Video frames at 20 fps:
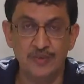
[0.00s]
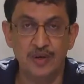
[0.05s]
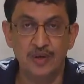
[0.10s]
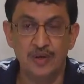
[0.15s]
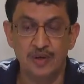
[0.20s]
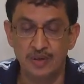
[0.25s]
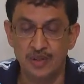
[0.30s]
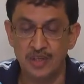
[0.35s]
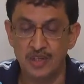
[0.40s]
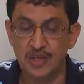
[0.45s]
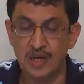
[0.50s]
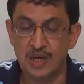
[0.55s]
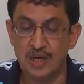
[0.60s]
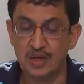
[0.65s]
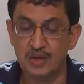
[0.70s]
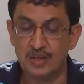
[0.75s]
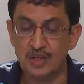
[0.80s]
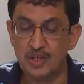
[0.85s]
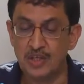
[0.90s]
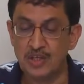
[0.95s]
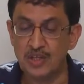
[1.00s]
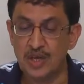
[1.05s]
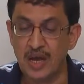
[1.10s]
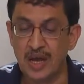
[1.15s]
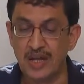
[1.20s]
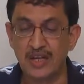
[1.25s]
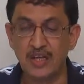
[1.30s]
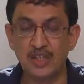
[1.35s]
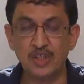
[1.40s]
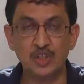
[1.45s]
This is
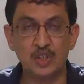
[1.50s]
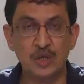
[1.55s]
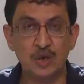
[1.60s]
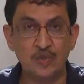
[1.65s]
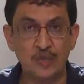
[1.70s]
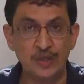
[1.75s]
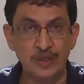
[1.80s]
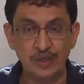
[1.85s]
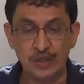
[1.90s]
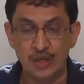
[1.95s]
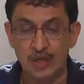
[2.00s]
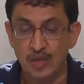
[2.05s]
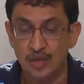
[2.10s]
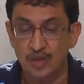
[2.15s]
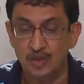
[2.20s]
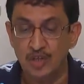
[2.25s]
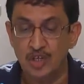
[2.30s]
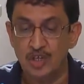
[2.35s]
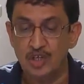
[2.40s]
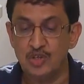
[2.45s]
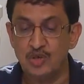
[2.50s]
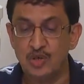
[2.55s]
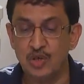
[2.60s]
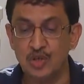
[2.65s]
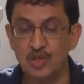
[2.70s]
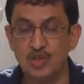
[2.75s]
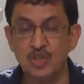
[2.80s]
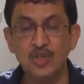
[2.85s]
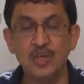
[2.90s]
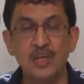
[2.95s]
Annexure 1. These
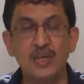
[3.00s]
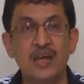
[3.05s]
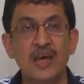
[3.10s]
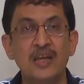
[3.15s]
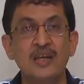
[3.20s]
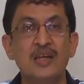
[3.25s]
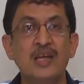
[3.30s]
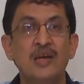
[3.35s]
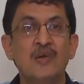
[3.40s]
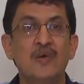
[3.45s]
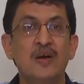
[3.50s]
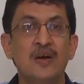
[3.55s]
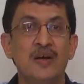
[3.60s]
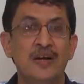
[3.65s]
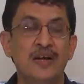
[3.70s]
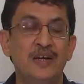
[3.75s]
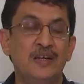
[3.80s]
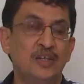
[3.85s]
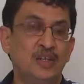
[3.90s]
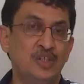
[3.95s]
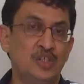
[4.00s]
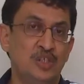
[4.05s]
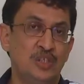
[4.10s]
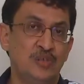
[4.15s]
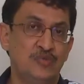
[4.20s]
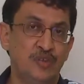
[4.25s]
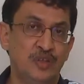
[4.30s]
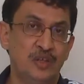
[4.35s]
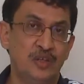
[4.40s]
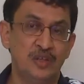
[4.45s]
goods can never enter
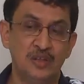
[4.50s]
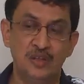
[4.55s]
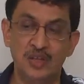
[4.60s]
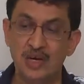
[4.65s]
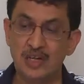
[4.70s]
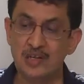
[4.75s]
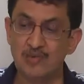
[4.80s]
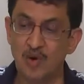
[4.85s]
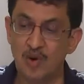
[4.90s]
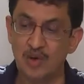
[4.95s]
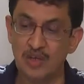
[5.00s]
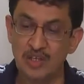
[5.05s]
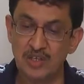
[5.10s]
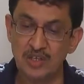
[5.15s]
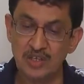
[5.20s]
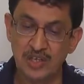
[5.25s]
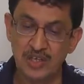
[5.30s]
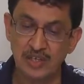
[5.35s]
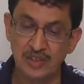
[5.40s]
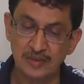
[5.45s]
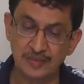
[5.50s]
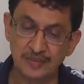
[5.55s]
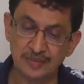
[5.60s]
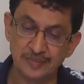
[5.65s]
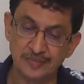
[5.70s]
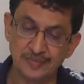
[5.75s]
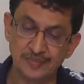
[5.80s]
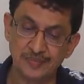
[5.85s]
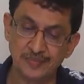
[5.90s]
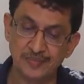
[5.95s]
GFA. That is what he is saying,
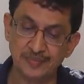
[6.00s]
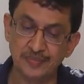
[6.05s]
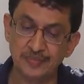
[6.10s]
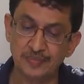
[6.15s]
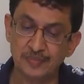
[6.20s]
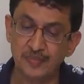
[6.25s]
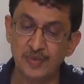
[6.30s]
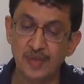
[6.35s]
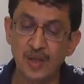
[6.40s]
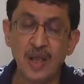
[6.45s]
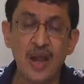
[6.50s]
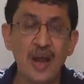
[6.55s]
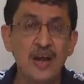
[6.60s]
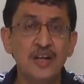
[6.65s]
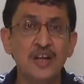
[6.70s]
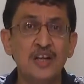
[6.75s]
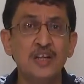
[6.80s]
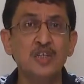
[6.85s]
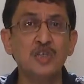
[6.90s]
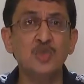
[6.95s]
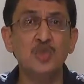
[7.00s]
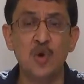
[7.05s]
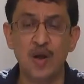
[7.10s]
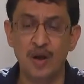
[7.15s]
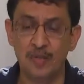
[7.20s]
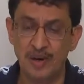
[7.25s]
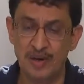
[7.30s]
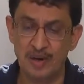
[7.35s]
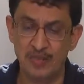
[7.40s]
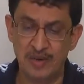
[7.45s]
and there is no
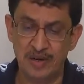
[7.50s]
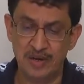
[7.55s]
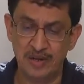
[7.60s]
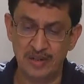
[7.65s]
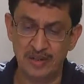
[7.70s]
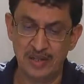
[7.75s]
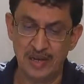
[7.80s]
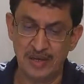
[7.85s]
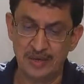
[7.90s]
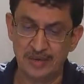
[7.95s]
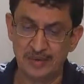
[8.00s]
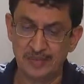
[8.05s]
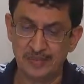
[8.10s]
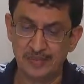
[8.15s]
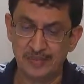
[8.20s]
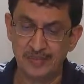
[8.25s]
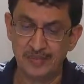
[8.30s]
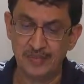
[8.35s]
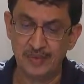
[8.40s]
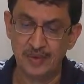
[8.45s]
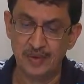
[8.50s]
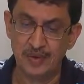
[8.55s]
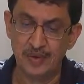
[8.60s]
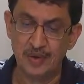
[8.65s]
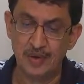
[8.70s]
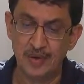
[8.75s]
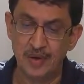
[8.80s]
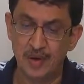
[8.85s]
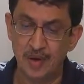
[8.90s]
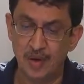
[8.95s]
amendment in that.
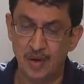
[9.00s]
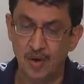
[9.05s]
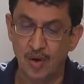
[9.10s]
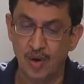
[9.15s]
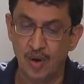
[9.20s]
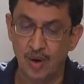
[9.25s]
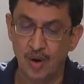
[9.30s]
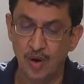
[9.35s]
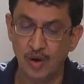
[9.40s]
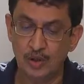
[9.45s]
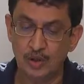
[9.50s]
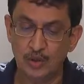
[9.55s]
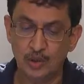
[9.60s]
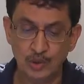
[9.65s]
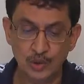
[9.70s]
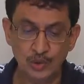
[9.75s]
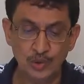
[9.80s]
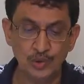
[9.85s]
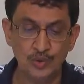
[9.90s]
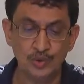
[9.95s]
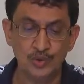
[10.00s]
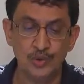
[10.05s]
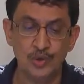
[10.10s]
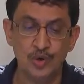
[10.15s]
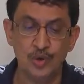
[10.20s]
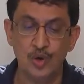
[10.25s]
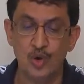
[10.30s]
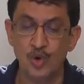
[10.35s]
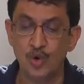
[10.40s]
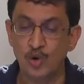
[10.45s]
Also,
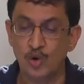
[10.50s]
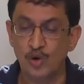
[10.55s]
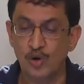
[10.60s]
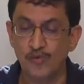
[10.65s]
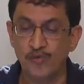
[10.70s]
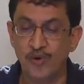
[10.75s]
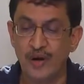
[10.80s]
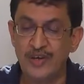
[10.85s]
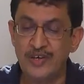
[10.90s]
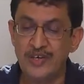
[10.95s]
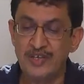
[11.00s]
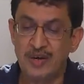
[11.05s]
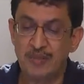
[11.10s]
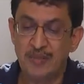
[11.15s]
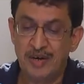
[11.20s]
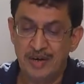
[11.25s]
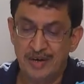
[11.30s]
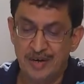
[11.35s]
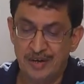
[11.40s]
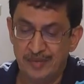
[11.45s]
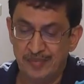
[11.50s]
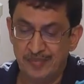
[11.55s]
Rule 5 is amended.